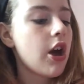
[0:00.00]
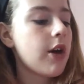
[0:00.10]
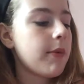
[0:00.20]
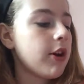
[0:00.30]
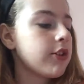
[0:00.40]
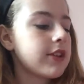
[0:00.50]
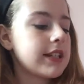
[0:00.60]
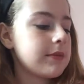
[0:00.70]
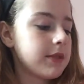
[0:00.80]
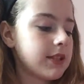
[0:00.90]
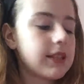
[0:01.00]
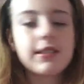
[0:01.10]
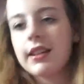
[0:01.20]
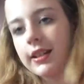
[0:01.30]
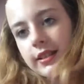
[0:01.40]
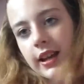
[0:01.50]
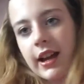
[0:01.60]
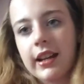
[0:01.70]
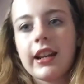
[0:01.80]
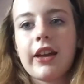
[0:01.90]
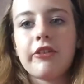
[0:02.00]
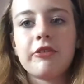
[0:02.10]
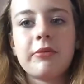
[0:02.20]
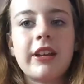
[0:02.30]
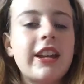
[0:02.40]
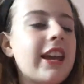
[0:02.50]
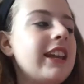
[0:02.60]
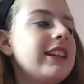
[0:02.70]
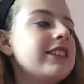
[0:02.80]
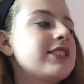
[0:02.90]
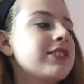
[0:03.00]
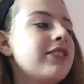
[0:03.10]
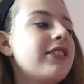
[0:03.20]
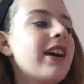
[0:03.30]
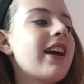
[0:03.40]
on Christmas Santa had left me a little